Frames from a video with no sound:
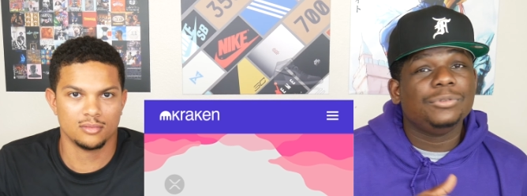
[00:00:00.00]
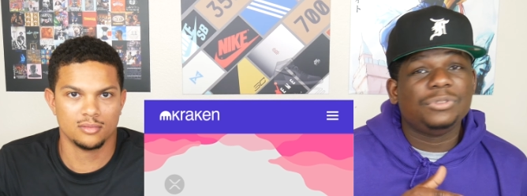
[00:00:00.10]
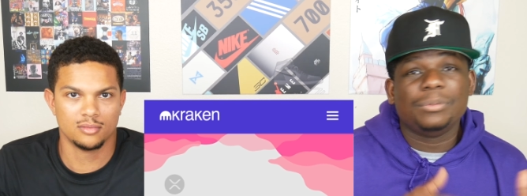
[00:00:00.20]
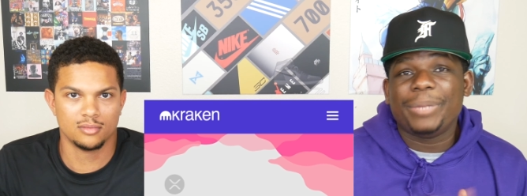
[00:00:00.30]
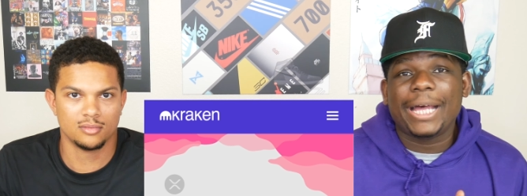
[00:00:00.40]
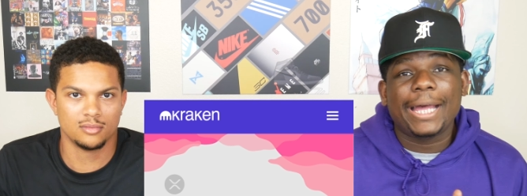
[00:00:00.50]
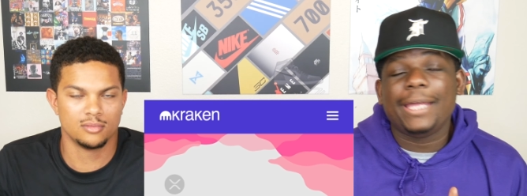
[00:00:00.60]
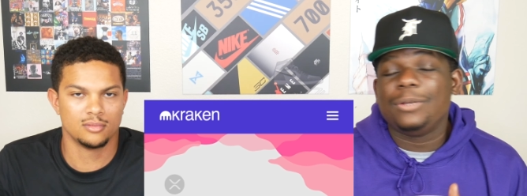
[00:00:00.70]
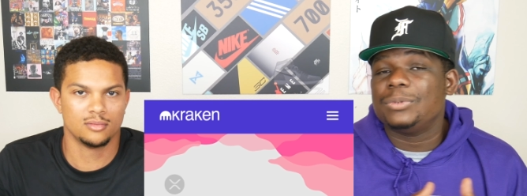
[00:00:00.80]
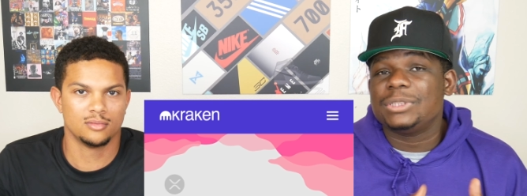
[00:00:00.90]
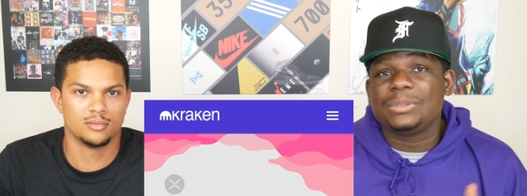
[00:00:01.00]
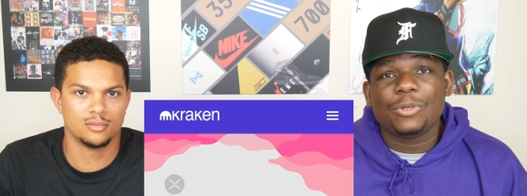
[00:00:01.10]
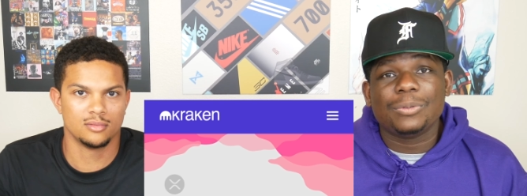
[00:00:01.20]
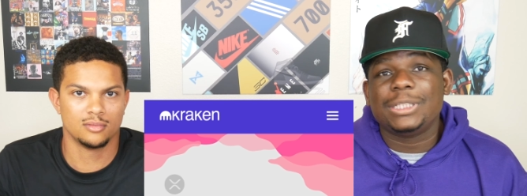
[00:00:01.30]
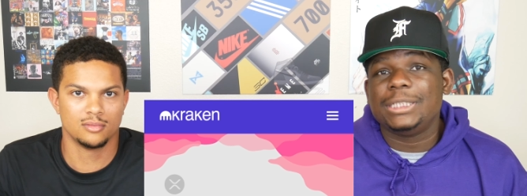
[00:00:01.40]
Speaker 1: you should buy it, and when the
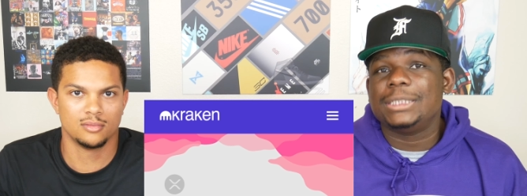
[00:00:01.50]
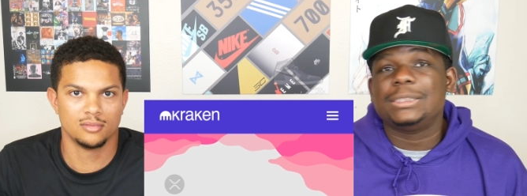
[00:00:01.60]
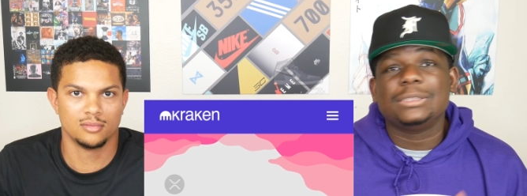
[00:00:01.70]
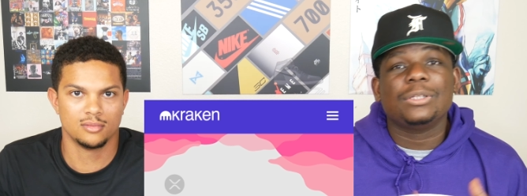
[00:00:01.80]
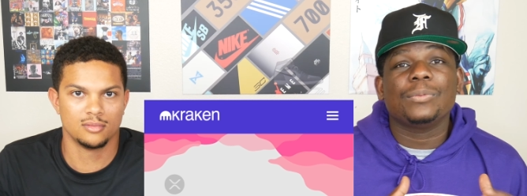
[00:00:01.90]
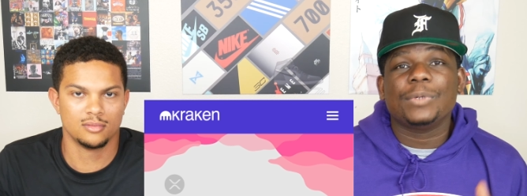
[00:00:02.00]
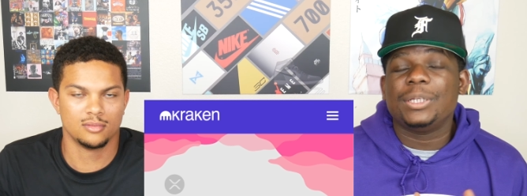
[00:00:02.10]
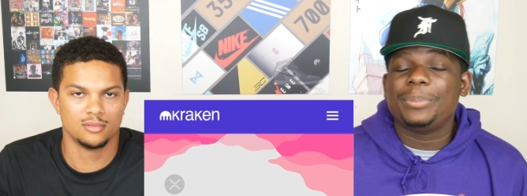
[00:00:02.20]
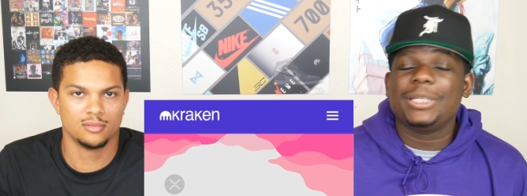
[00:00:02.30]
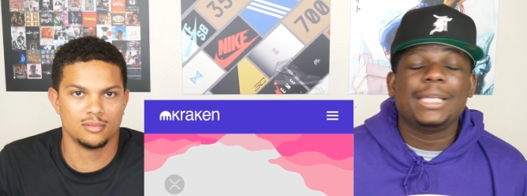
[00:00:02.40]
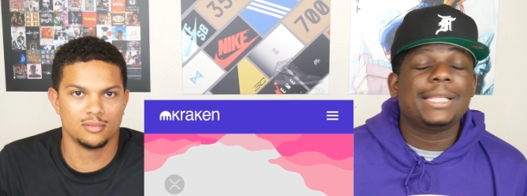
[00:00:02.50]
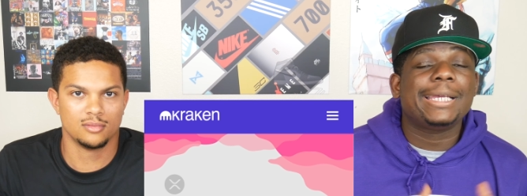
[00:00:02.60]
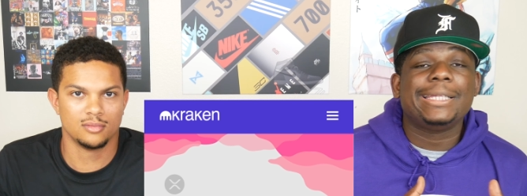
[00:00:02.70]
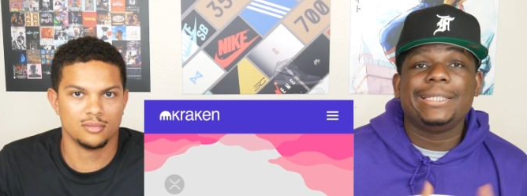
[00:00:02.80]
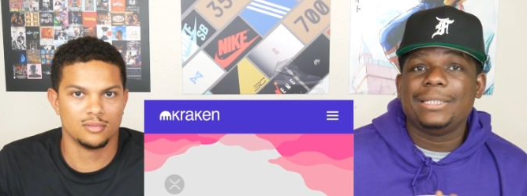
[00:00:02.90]
smoke clears, it's going to run up again
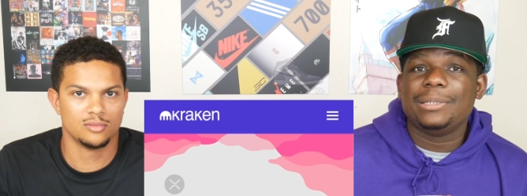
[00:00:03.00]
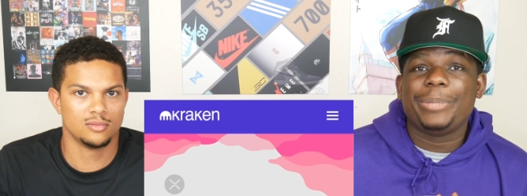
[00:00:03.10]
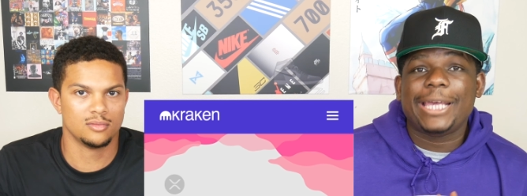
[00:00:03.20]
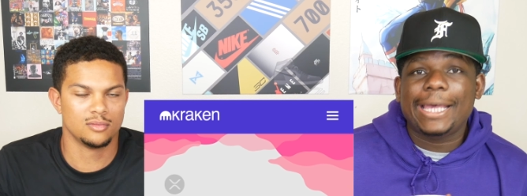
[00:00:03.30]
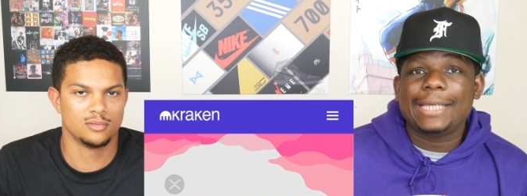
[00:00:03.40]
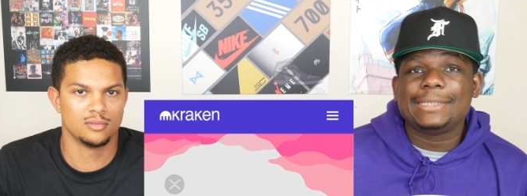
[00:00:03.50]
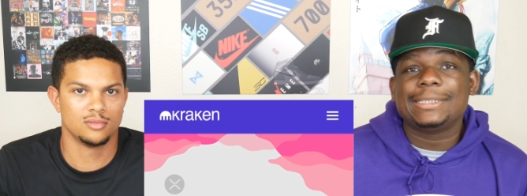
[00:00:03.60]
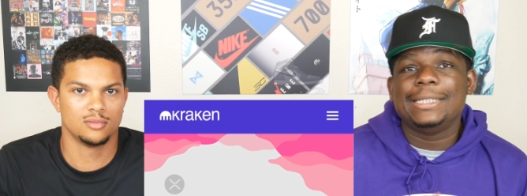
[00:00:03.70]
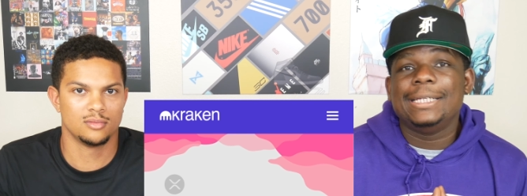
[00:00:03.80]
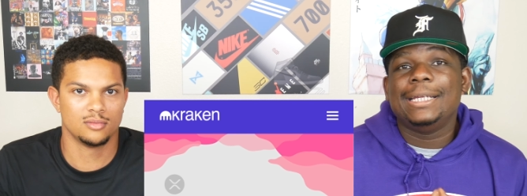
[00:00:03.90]
like it did in the past.